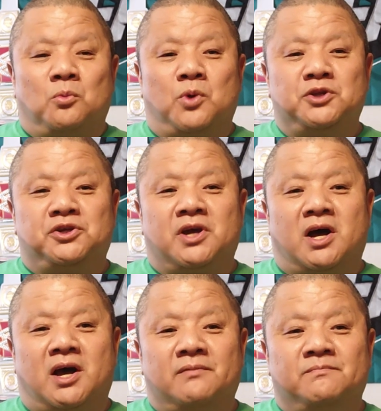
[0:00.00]
which
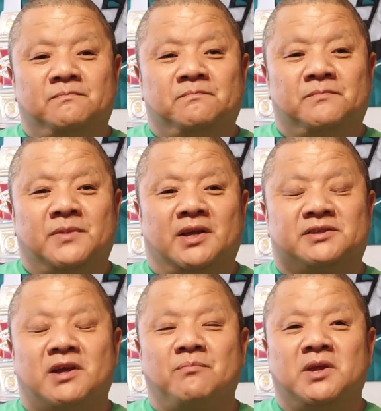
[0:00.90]
is
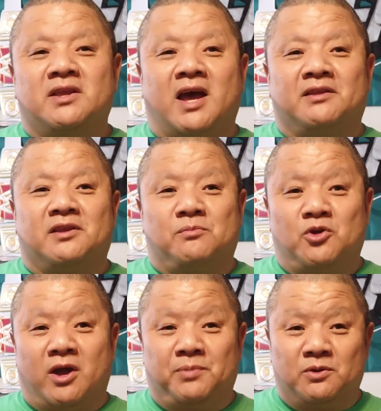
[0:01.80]
something that the
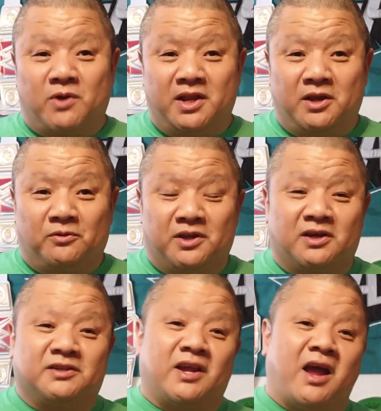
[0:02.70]
WIP Radio
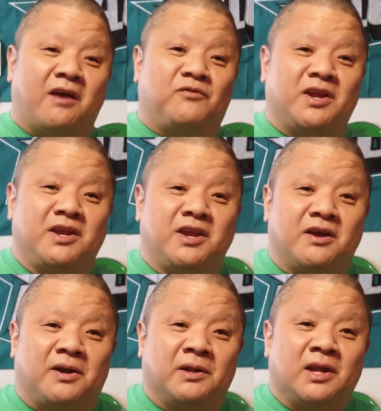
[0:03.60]
does every
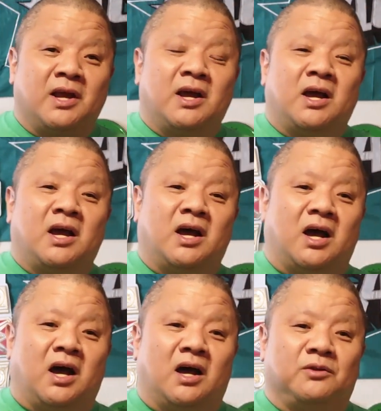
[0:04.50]
year
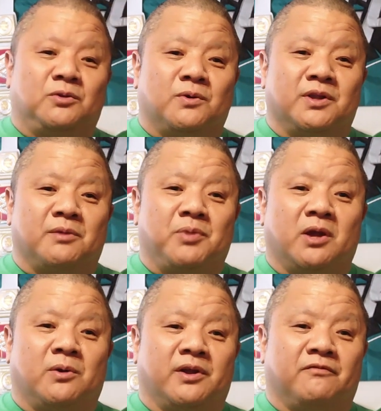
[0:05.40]
during the
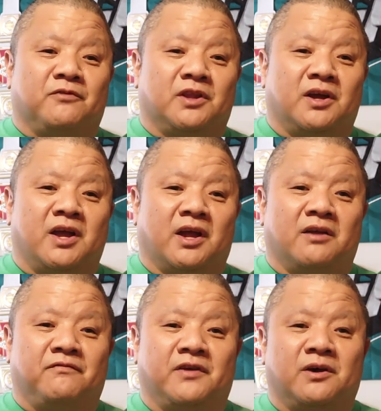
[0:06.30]
period for the
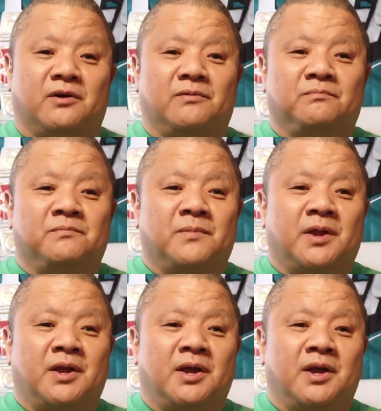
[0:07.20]
NFL
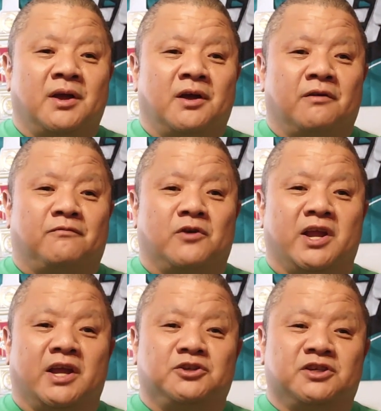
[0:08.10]

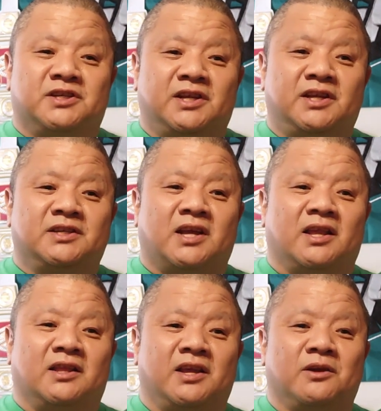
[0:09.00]
free agencies
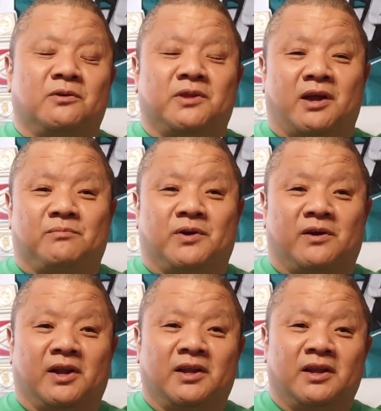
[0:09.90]
and legal
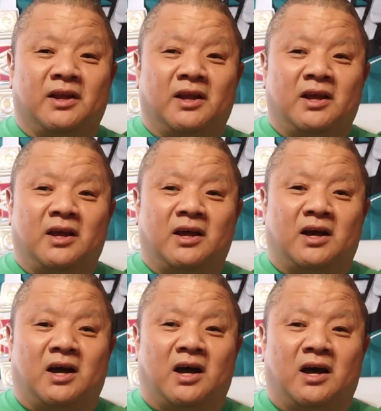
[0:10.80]
tampering.
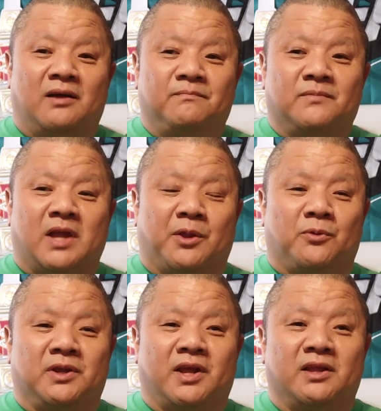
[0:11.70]
Not
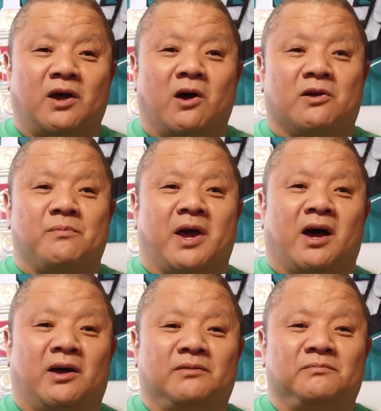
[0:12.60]
only they talk
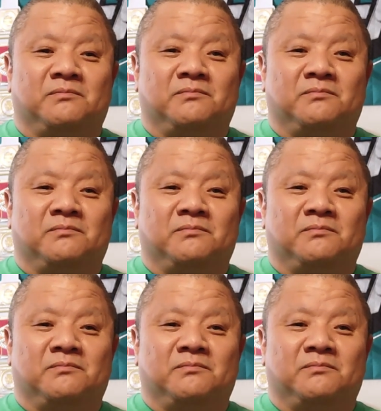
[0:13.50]
about